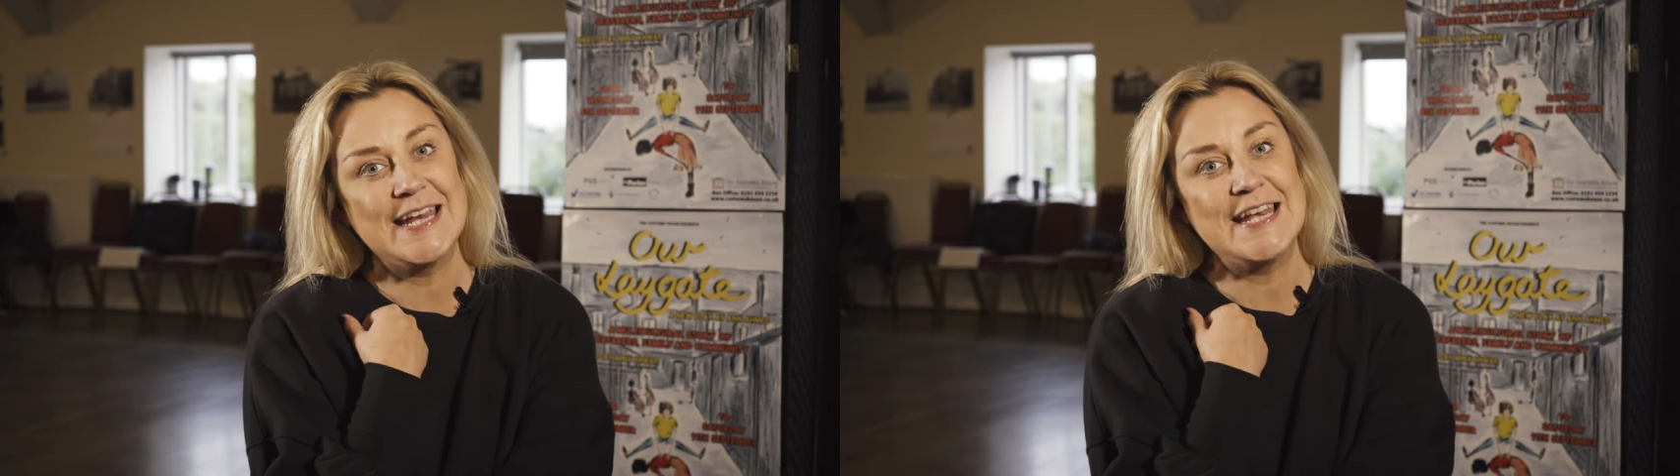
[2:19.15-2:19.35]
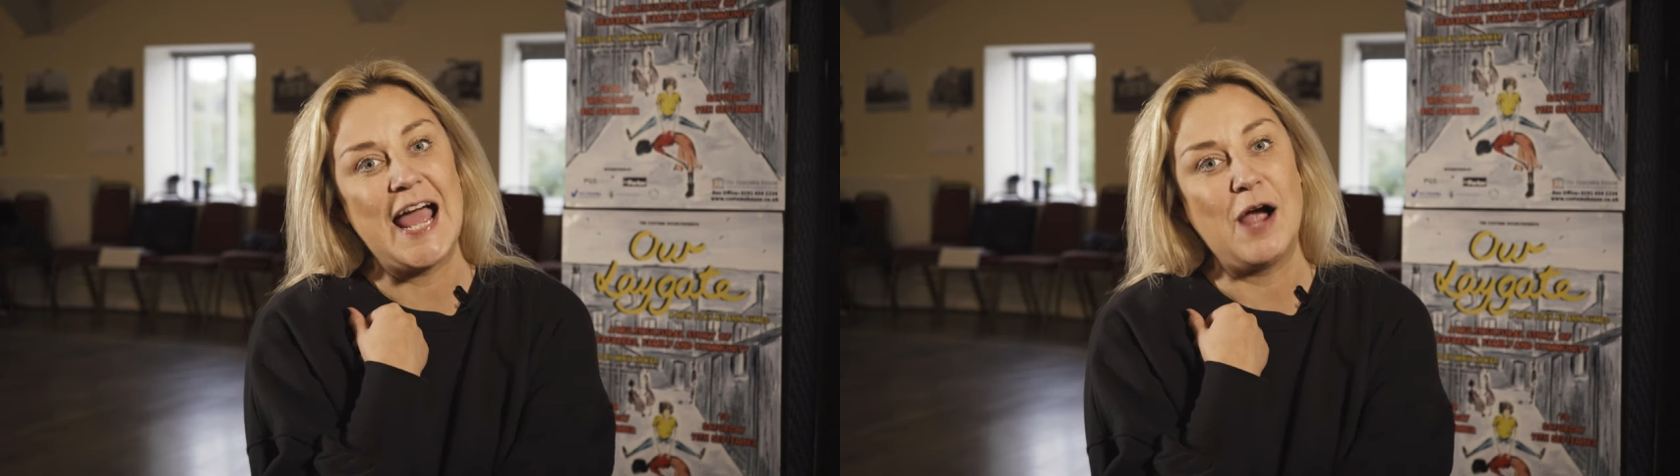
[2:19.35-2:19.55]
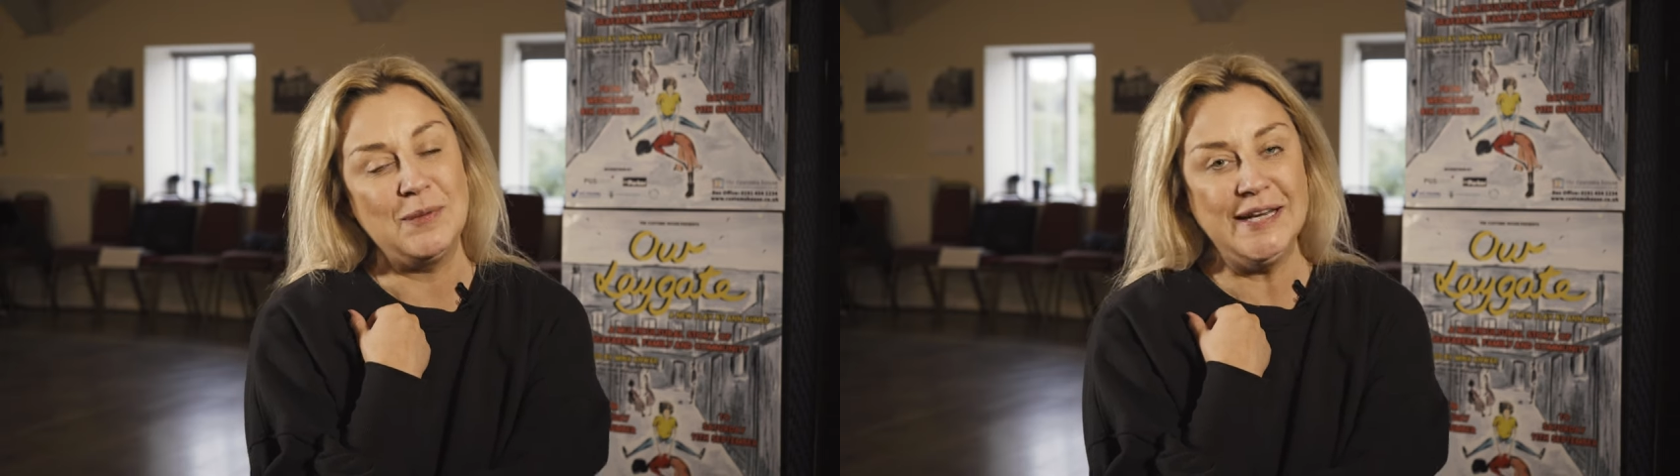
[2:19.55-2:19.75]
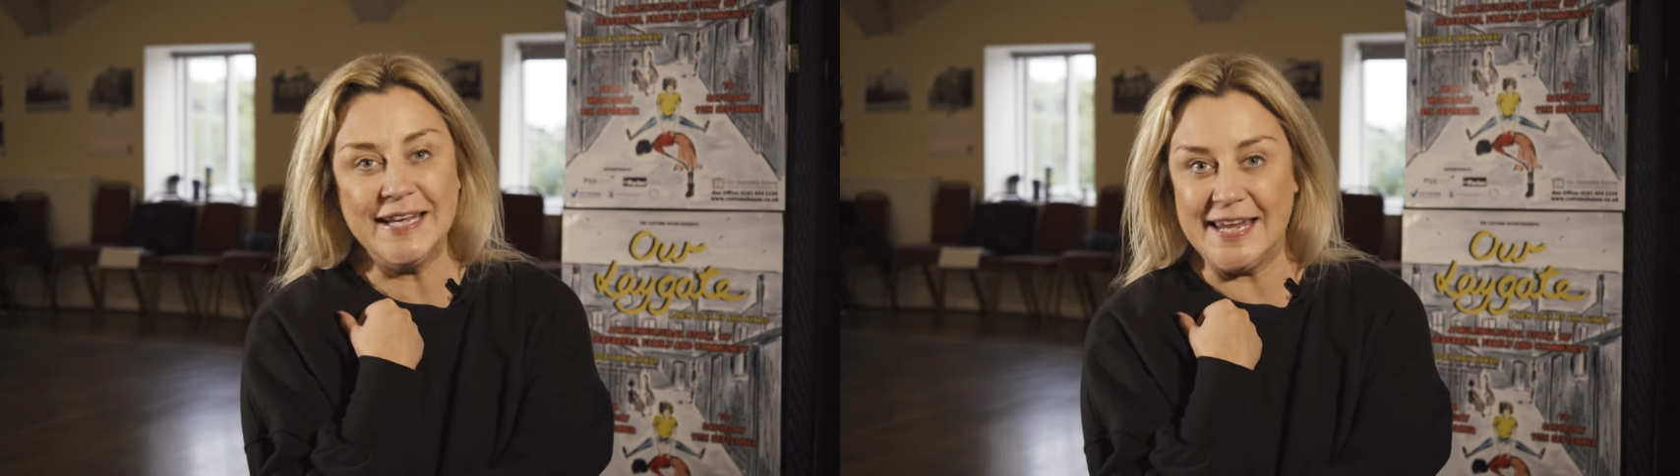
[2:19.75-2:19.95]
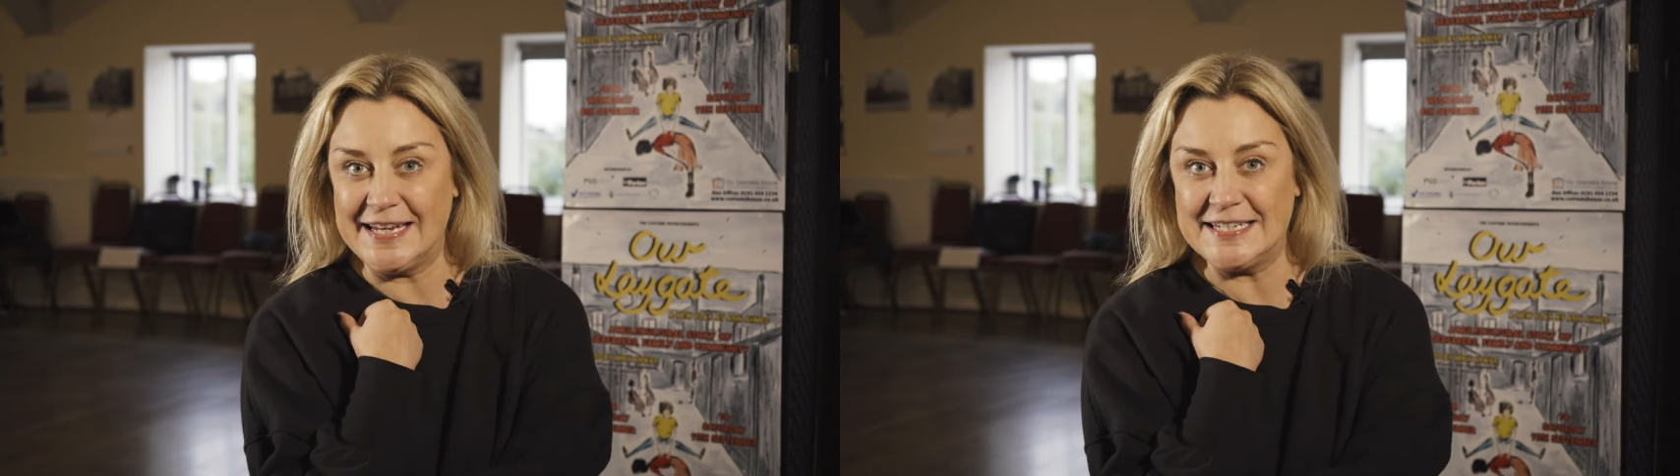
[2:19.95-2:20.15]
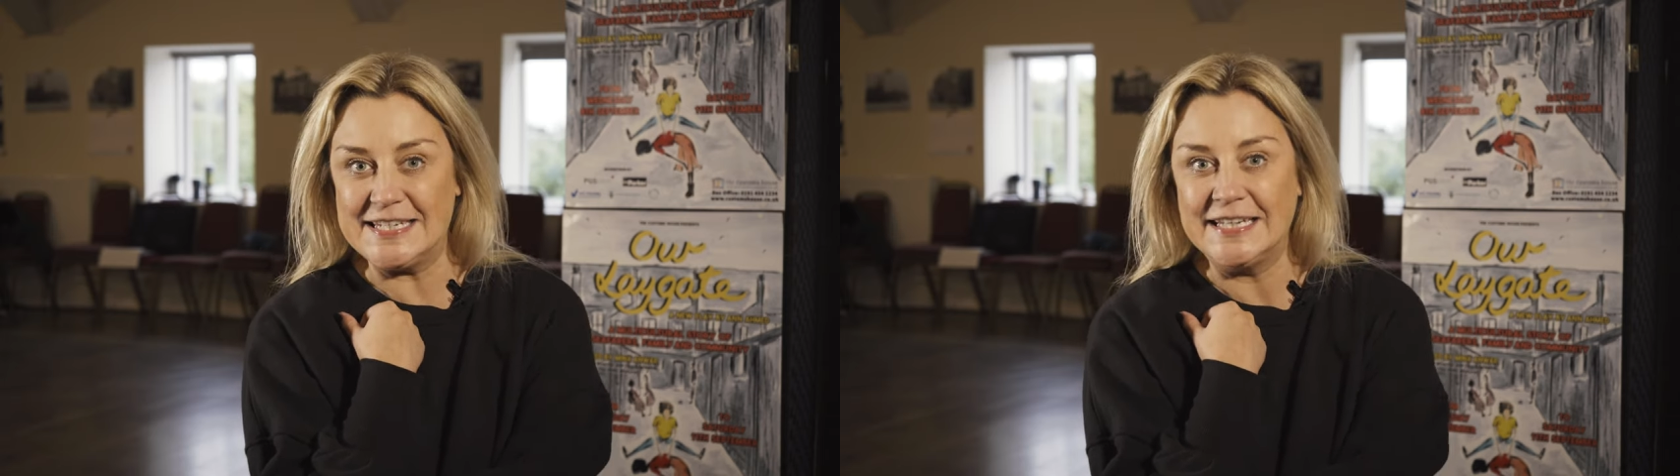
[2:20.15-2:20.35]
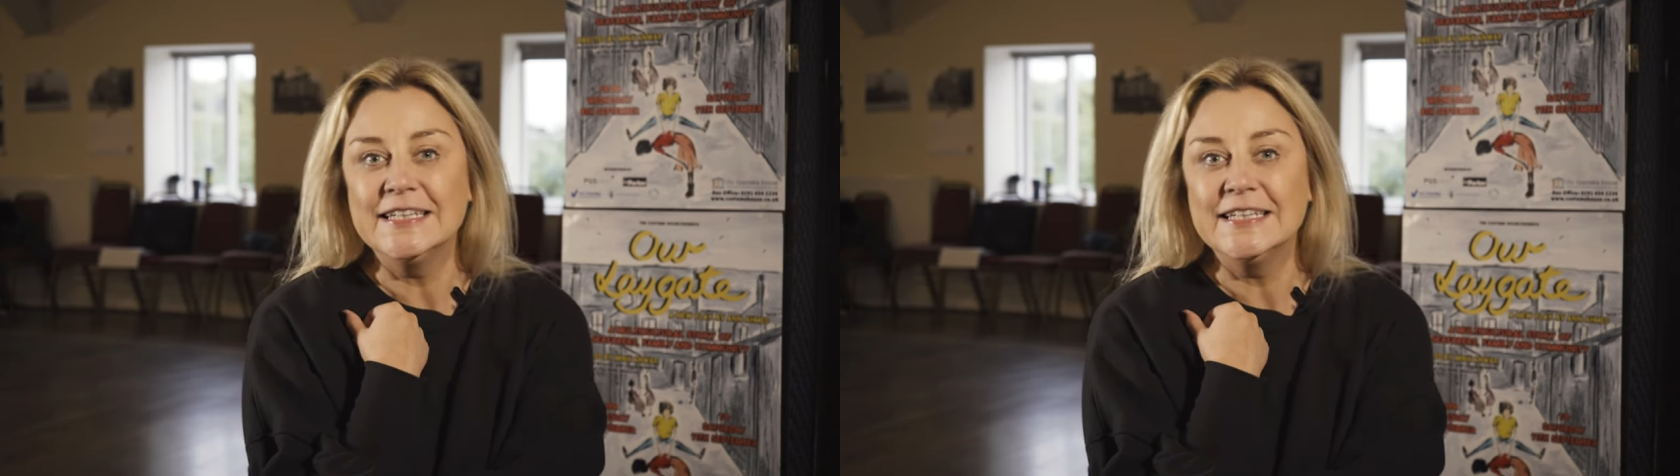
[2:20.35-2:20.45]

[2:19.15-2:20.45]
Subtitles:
in Our Laygate.